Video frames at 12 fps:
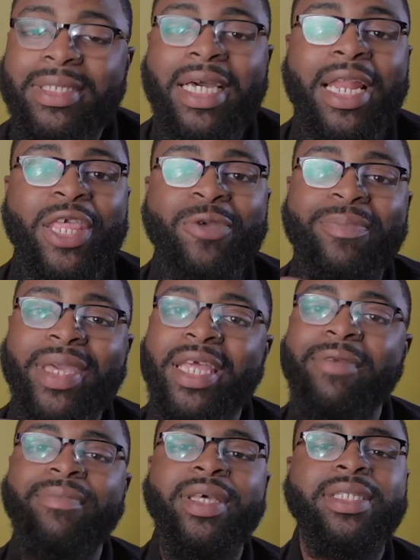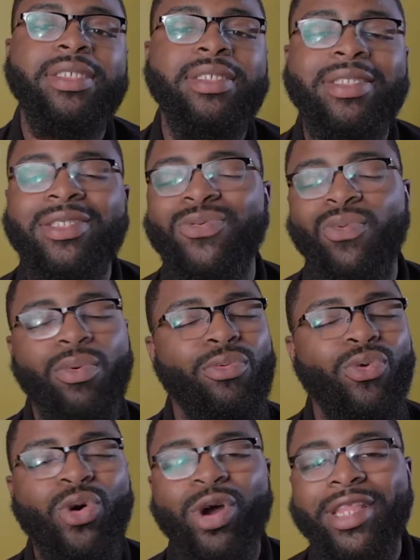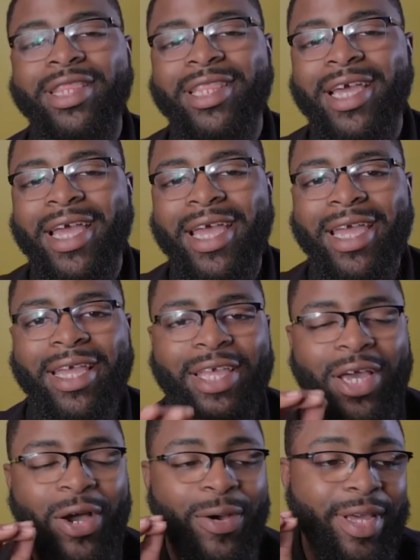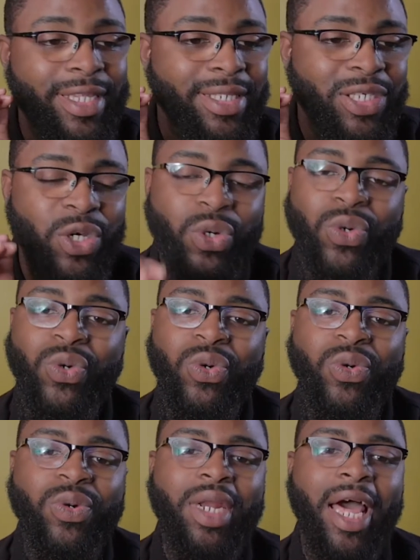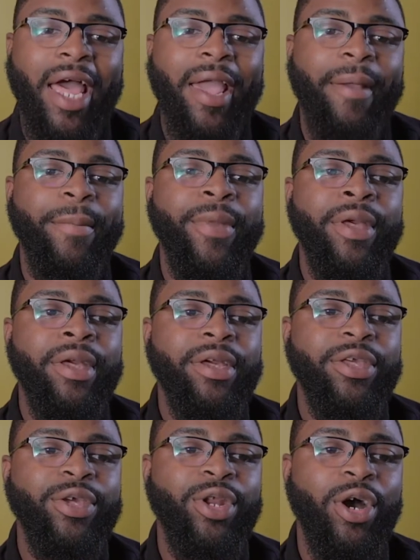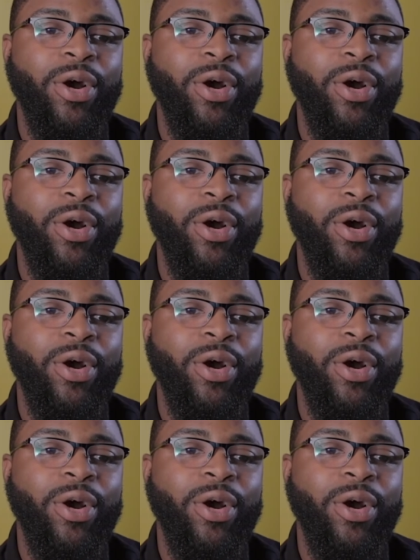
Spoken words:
telling you, being in business is a rewarding thing. It's cool. Like, it